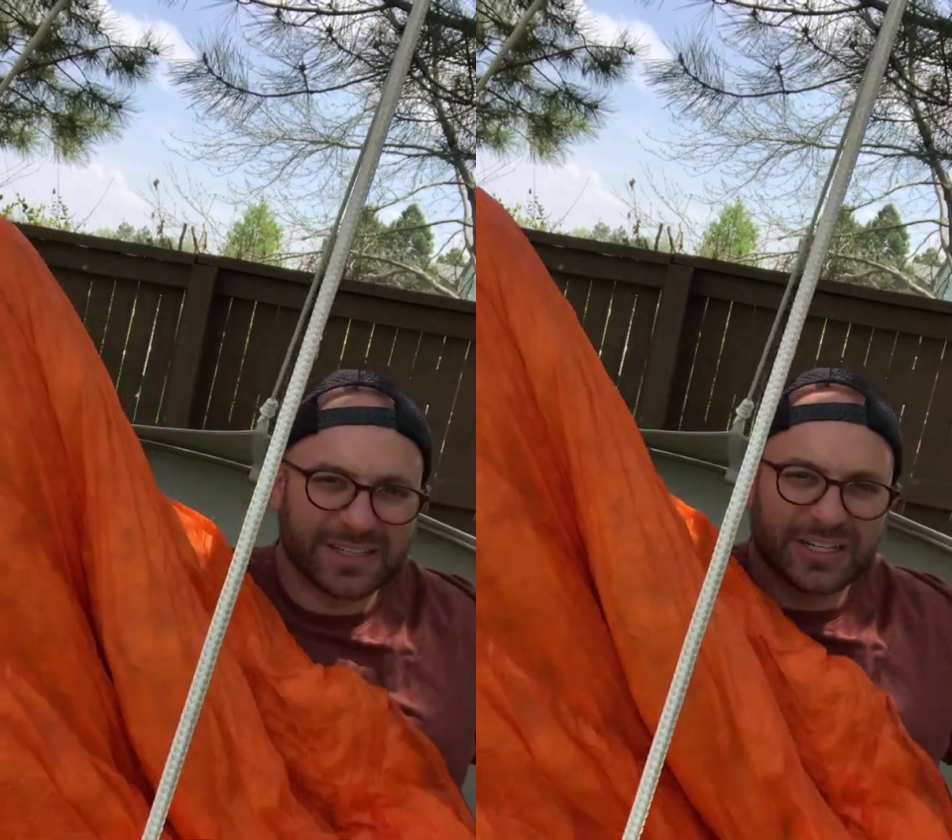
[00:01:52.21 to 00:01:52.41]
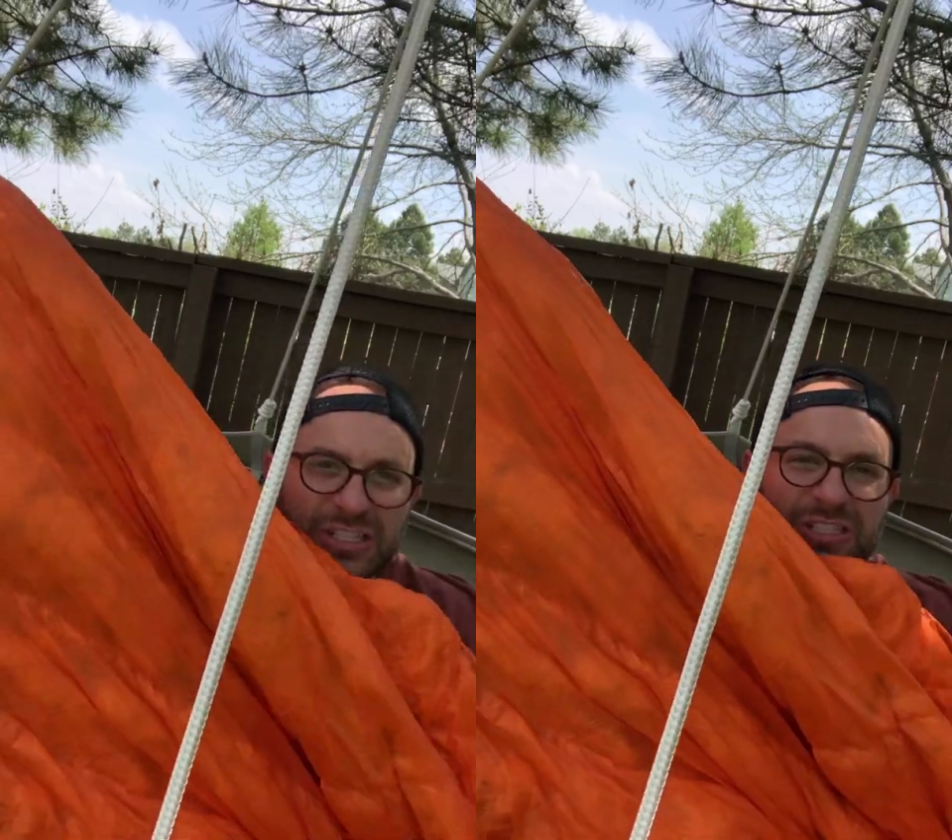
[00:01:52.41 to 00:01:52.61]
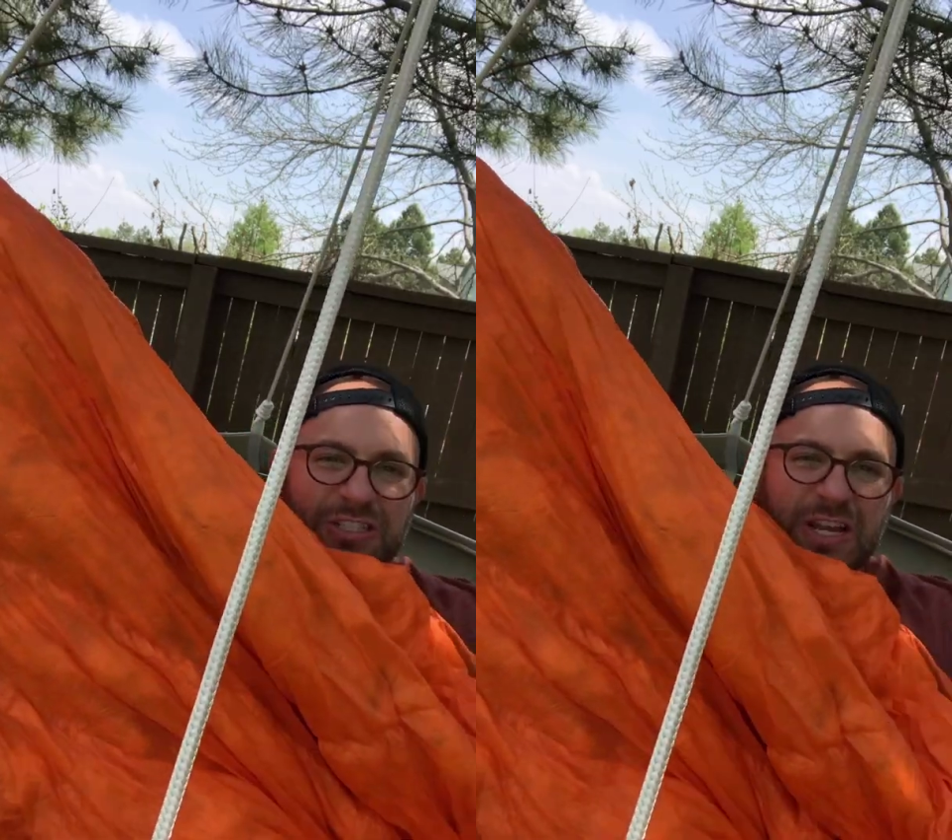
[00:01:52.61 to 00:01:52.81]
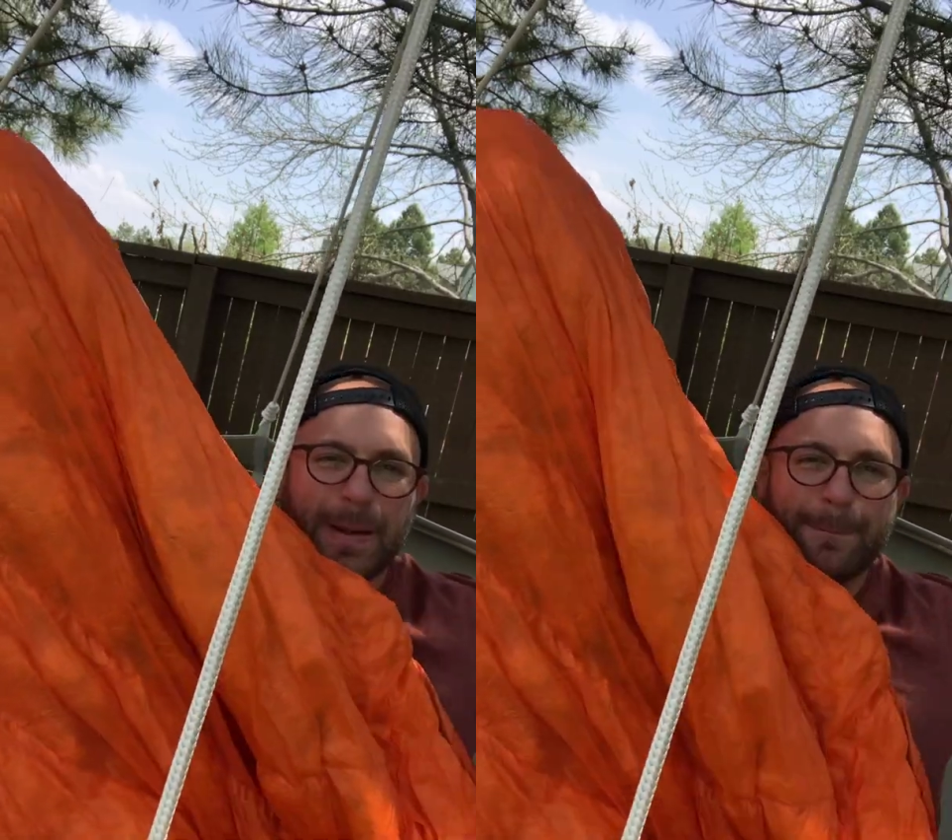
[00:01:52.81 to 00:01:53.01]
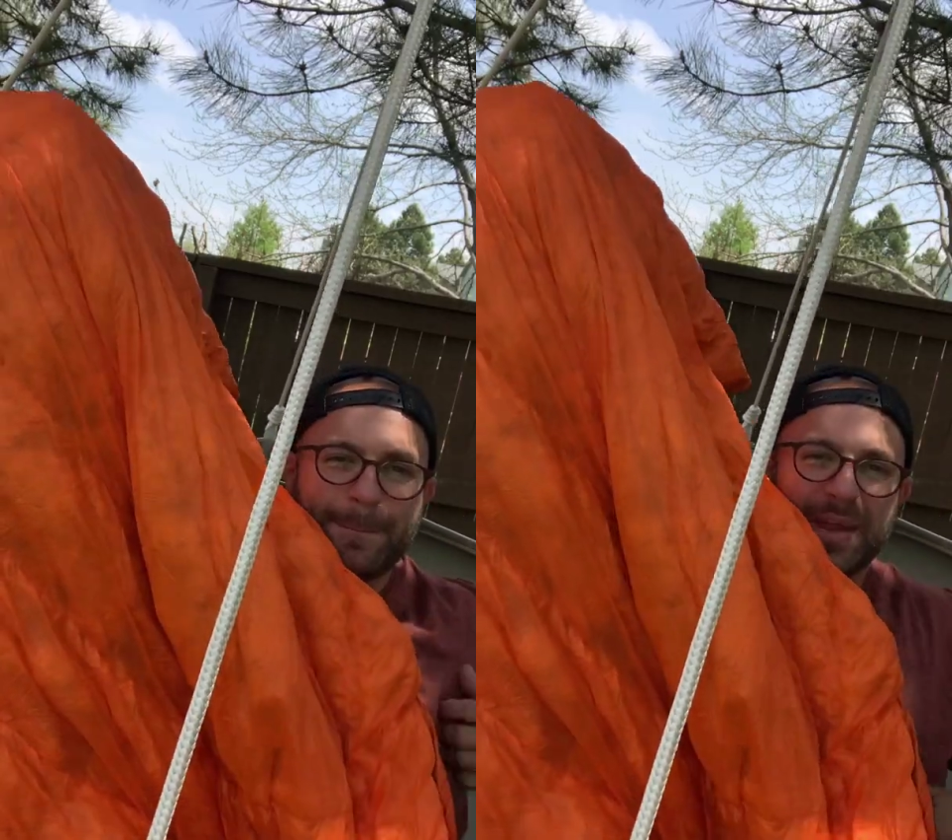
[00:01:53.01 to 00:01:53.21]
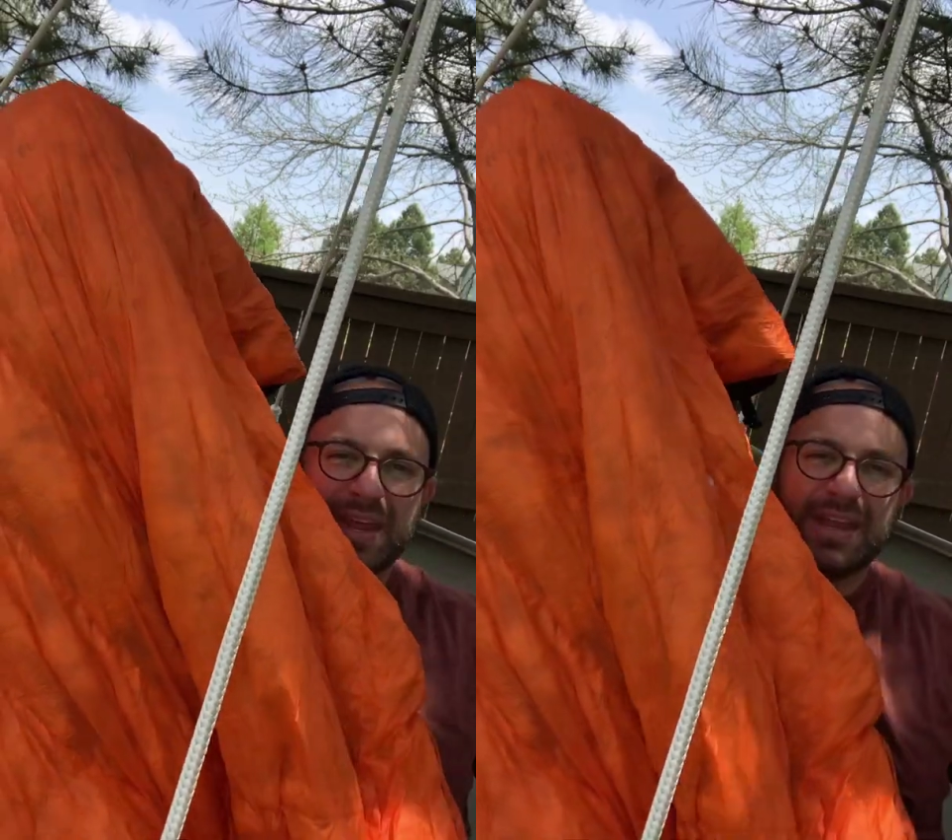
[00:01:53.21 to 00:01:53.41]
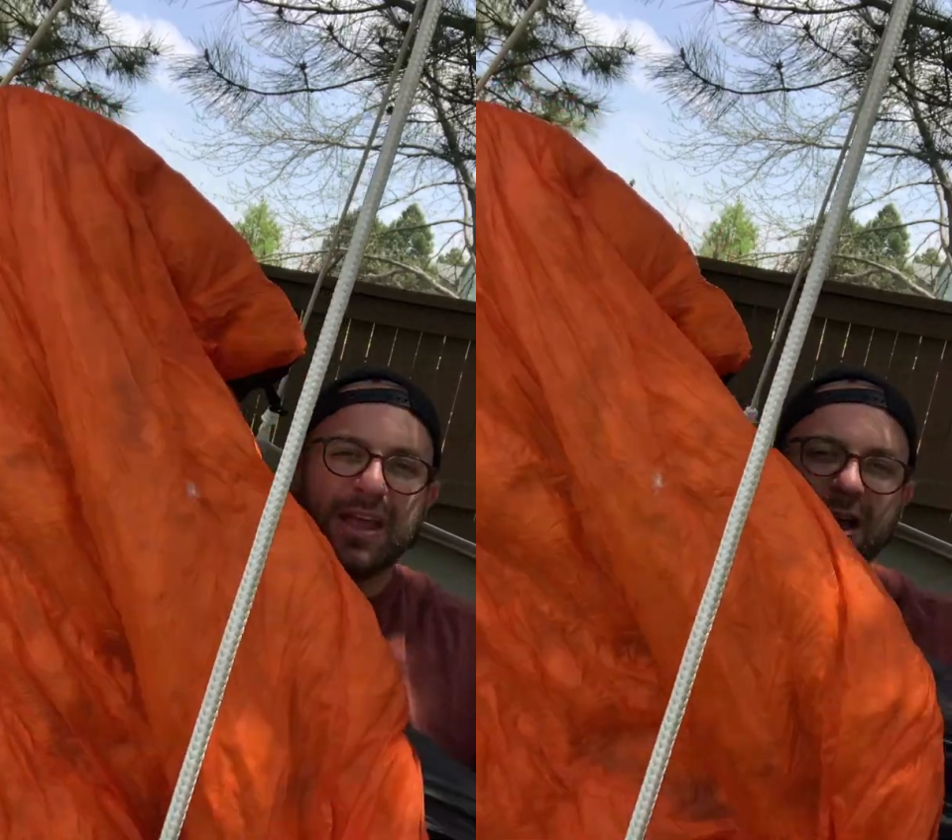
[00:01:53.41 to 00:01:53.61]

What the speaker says: it is such a big